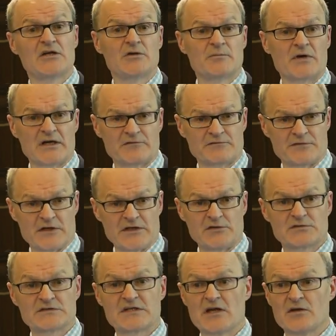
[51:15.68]
You might find
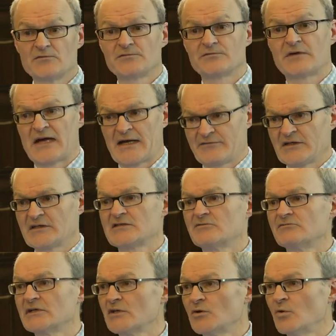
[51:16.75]
yourself having to
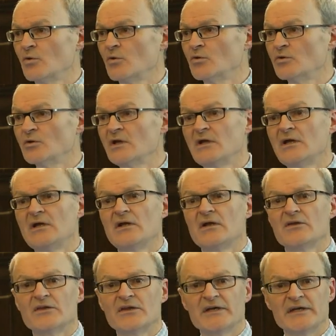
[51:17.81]
recall
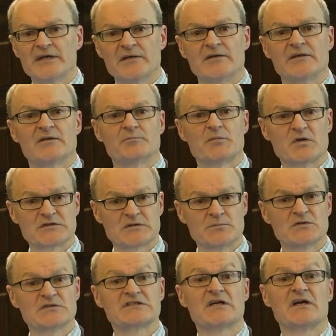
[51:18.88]
the
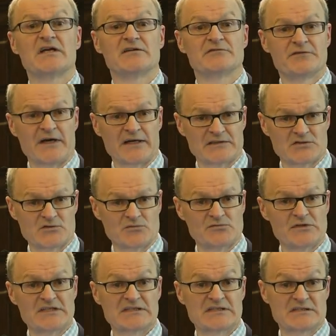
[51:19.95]
possible side effects or
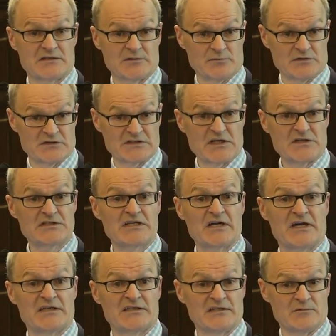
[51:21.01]
risks that were
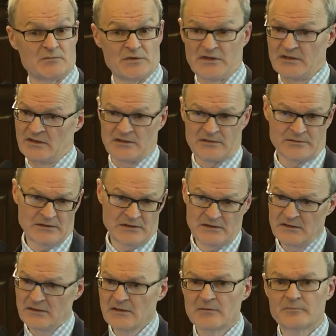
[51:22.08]
associated with an
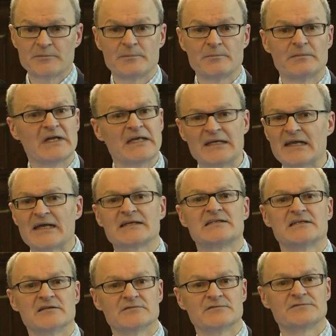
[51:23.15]

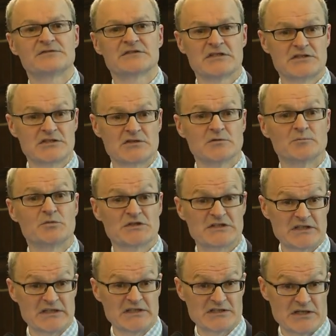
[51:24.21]
elective surgical
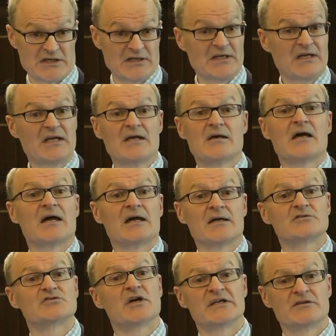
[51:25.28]
procedure,
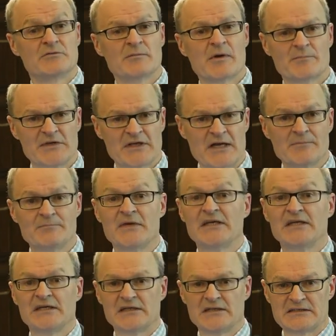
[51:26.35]
trying to remember that
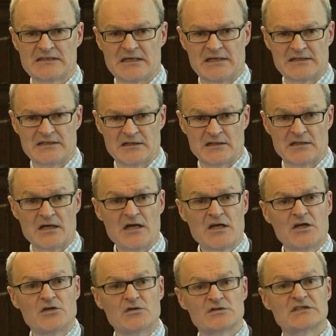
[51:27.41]
many years later.
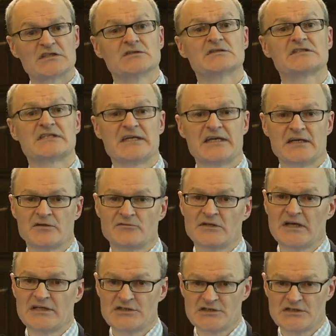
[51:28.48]
You still see a
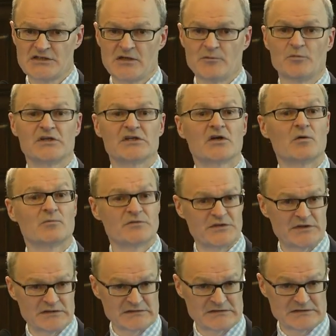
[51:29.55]
relationship with
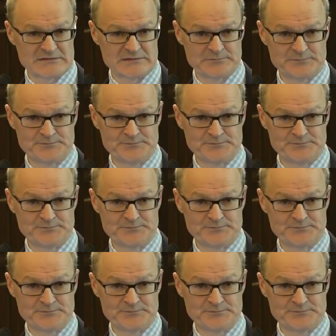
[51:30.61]
confidence.